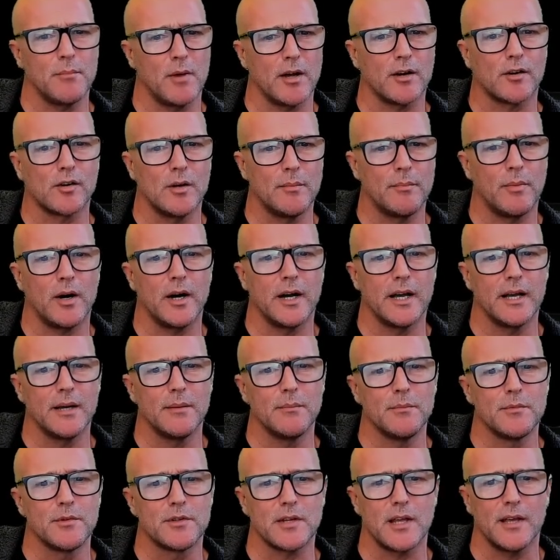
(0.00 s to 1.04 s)

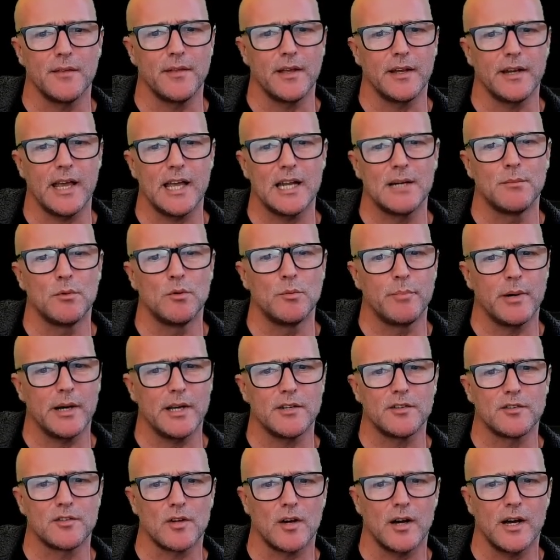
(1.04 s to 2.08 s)
microbiomes and that
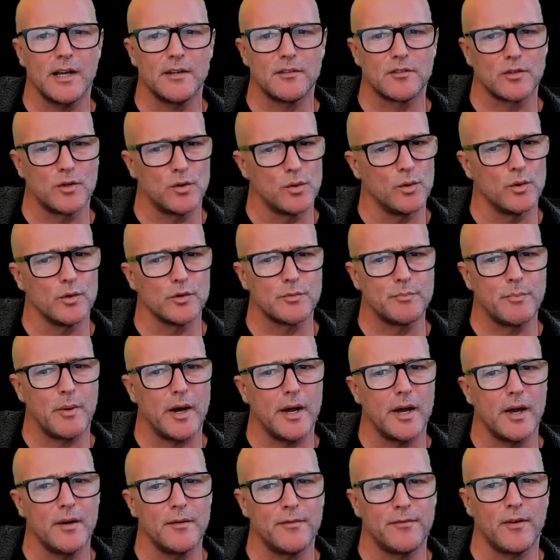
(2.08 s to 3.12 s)
animal-based diets cause
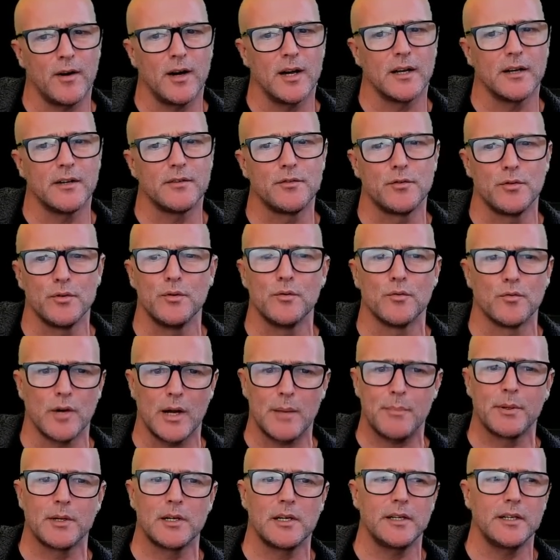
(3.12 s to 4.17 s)
biophyla to
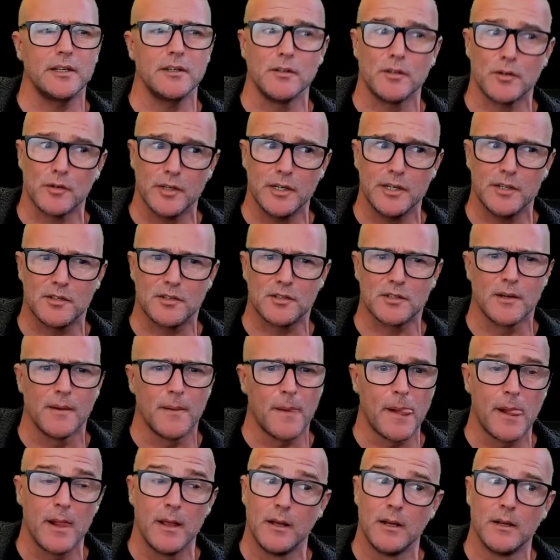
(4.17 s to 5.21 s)
rapidly
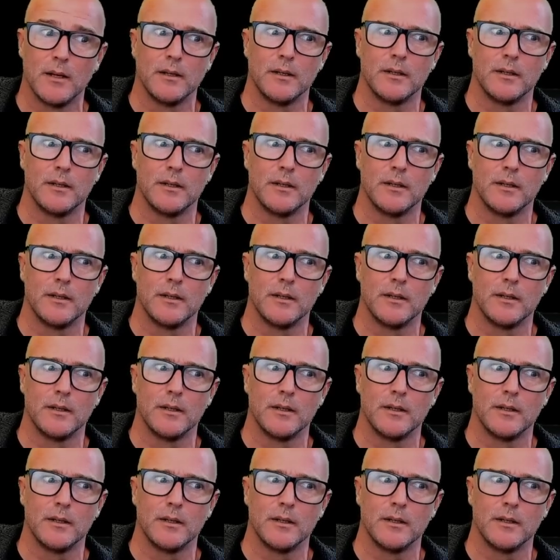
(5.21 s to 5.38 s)
increase